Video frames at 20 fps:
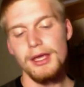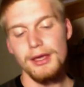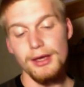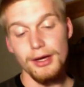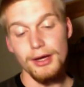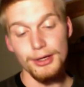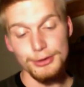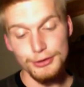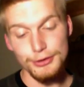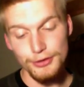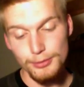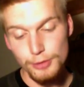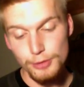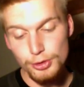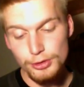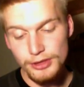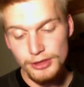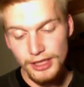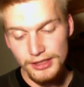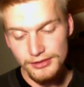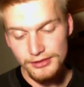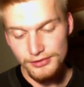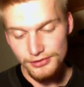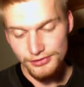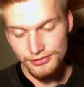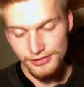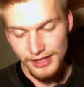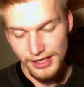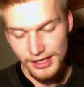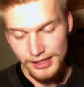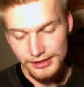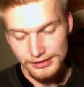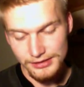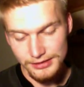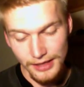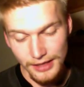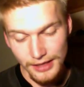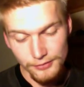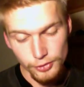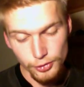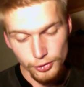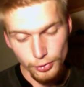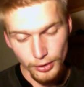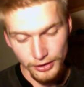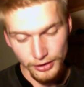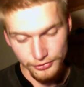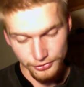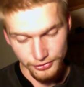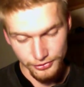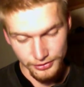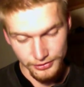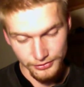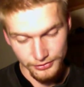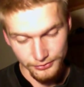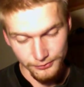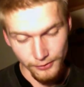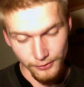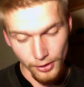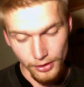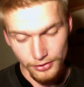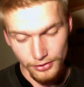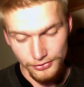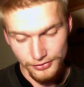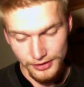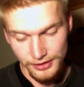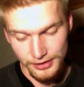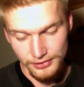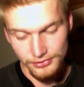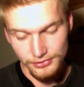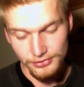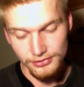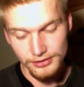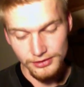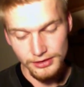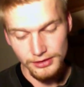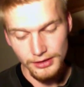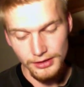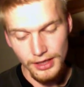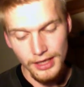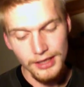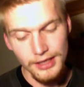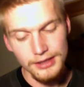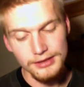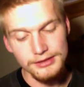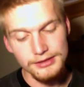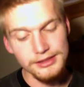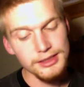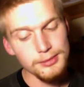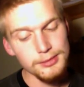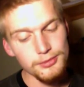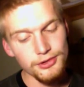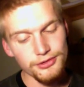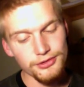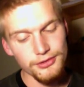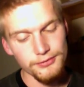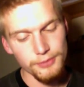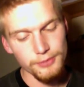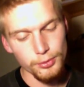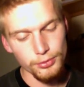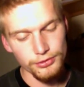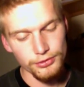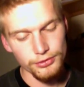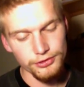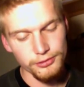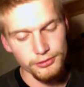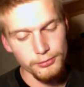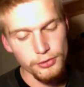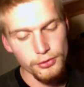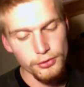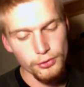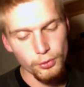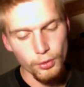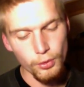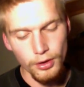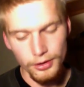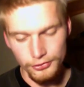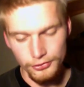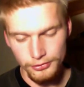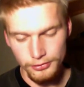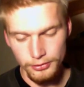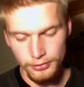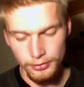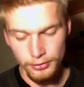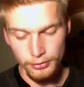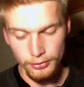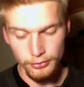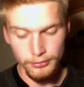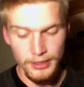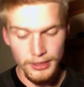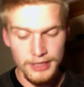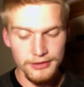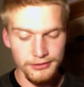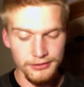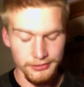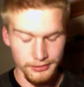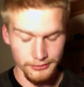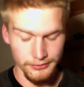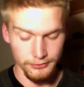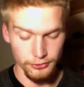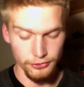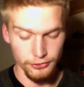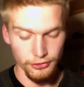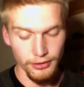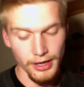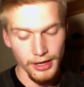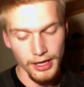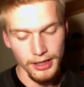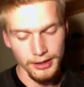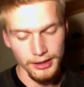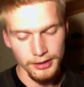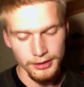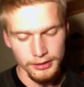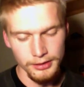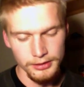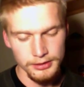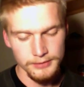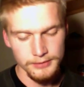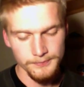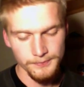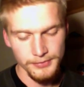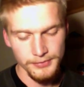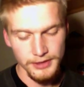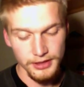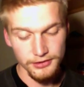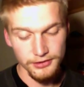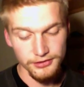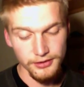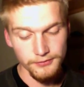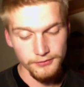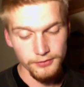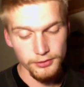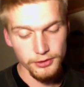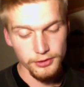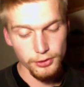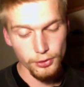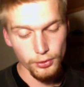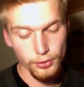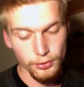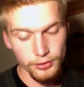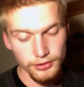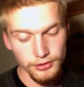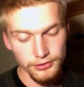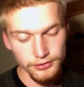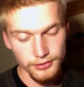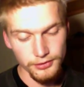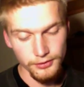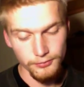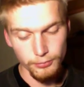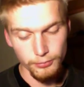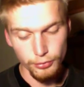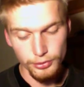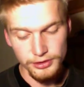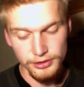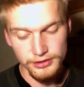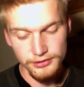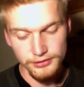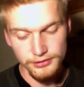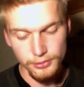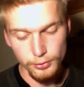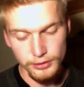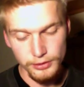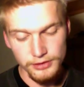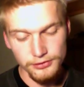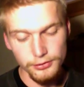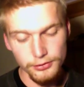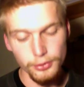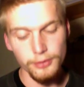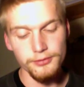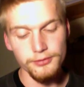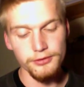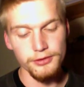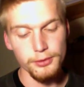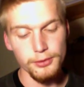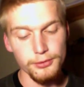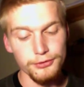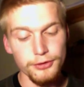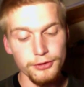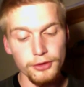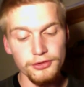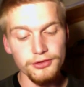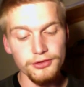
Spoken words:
Under the moonlight, the sand, in every direction and as far as they could see, gleamed as if it were smooth water or a great silver tray. Except for the noise of Bree's and Hwin's hoofs, there was not a